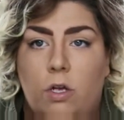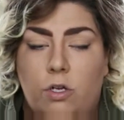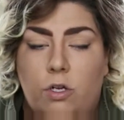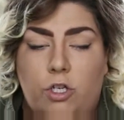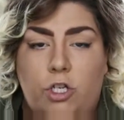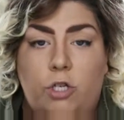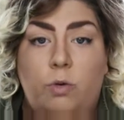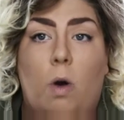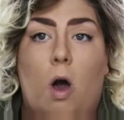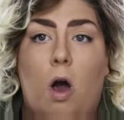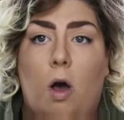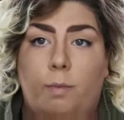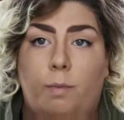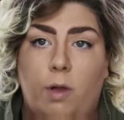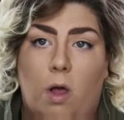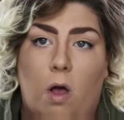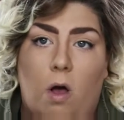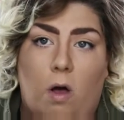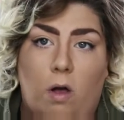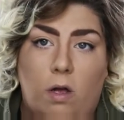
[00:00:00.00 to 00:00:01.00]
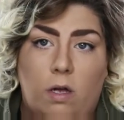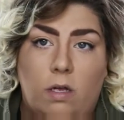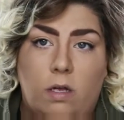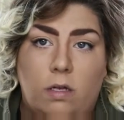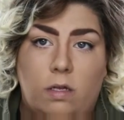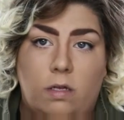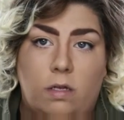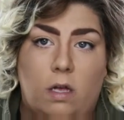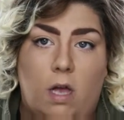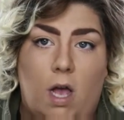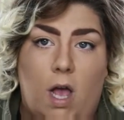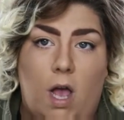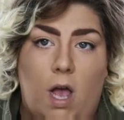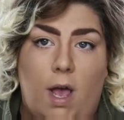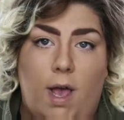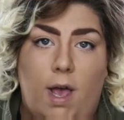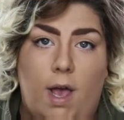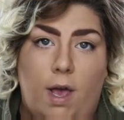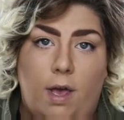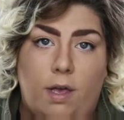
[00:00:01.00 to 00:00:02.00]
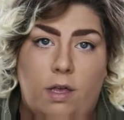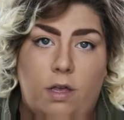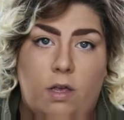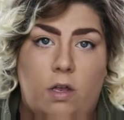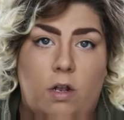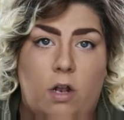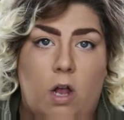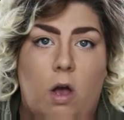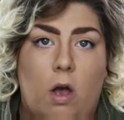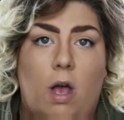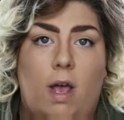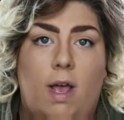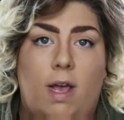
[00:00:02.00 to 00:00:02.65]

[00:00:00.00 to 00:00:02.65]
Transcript: to oblong, you know,